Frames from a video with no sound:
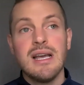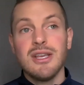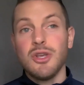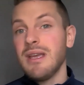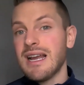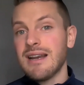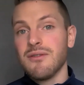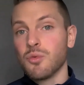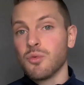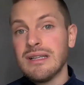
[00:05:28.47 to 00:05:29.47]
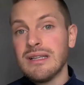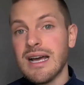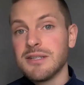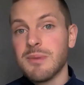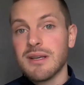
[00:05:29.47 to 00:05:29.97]
You may not even
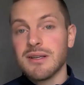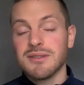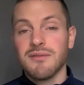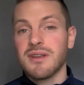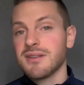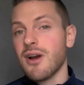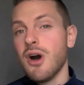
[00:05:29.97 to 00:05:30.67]
realize because of things like